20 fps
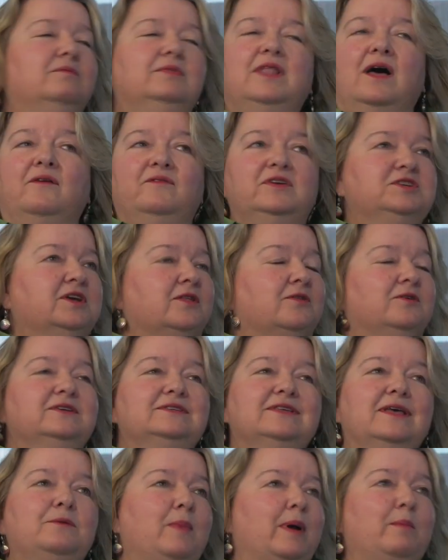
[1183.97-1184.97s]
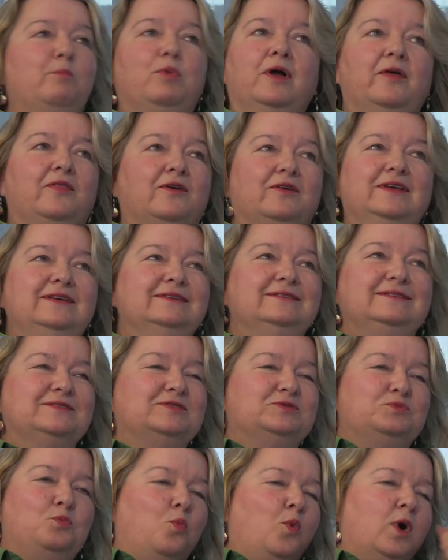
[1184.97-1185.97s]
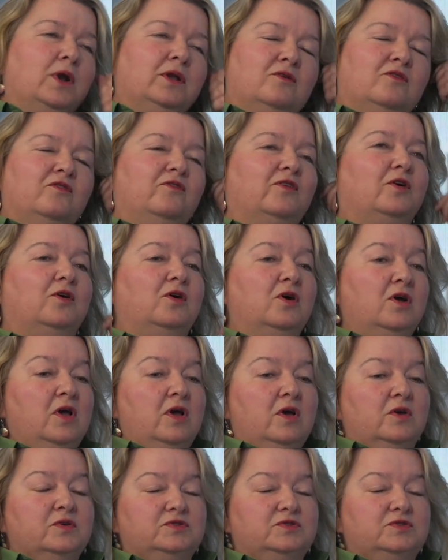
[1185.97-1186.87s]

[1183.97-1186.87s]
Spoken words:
Love each other. He's like my brother. He's just wonderful.